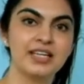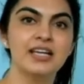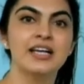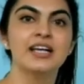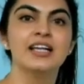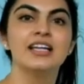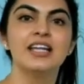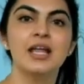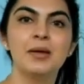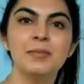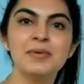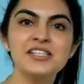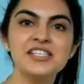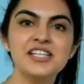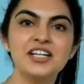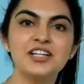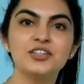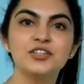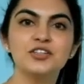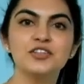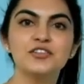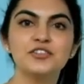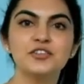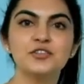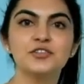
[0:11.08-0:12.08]
Let me tell you
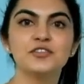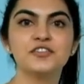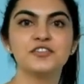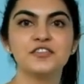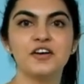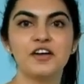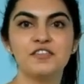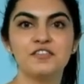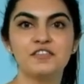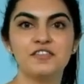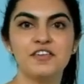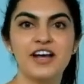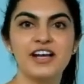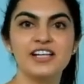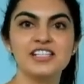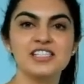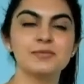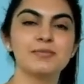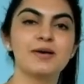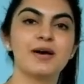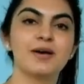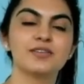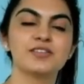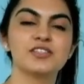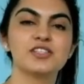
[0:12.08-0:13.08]
a few fun facts
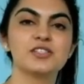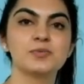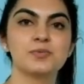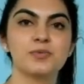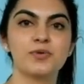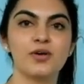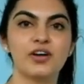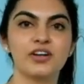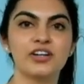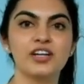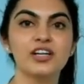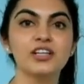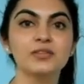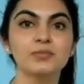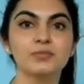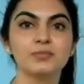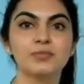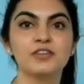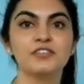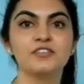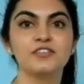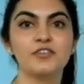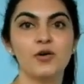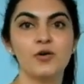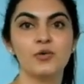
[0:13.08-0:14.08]
about this product
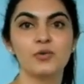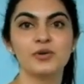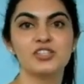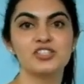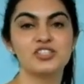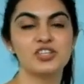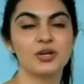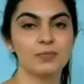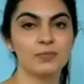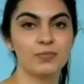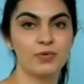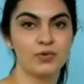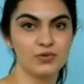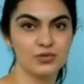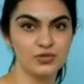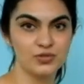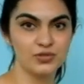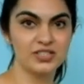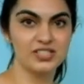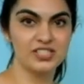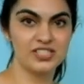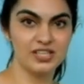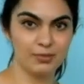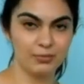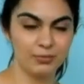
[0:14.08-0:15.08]
before we jump on to the
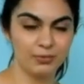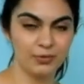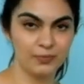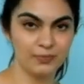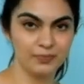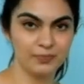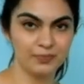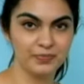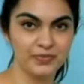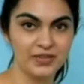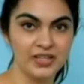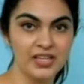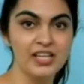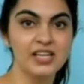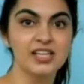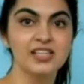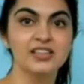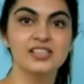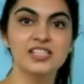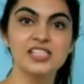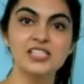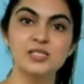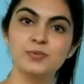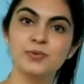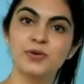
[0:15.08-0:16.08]
demo.
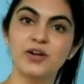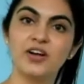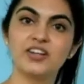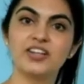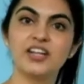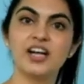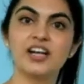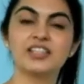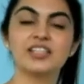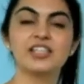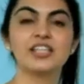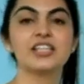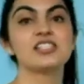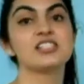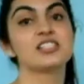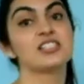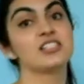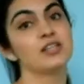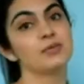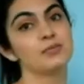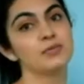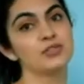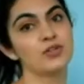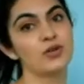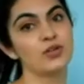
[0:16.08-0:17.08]
This product is
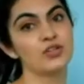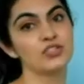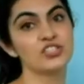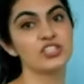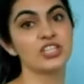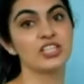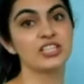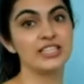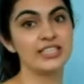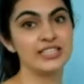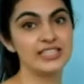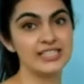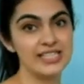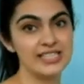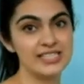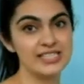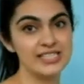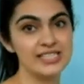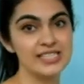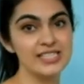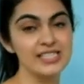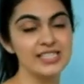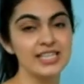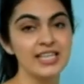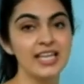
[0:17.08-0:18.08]
dermatologically
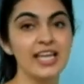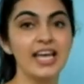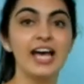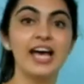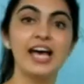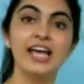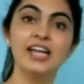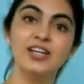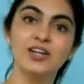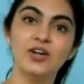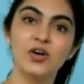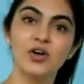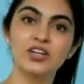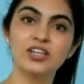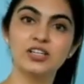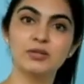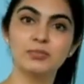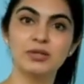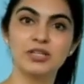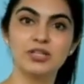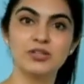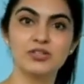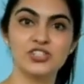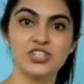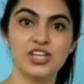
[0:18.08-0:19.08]
tested and
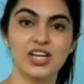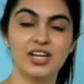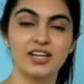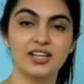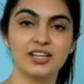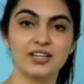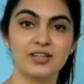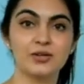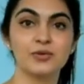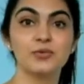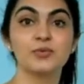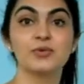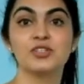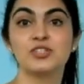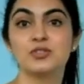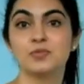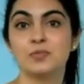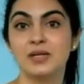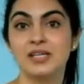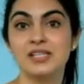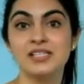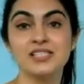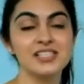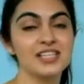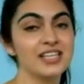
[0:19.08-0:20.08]
non-comedogenic, which
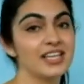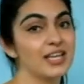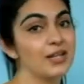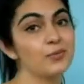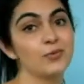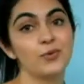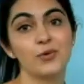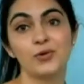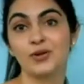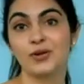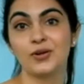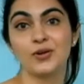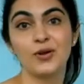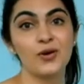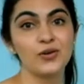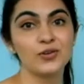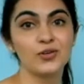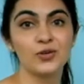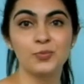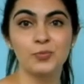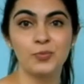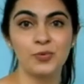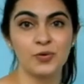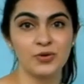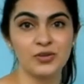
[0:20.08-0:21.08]
means it won't clog your
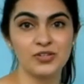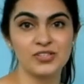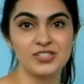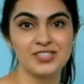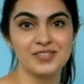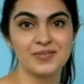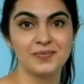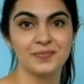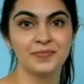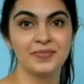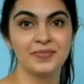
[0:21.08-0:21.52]
pores.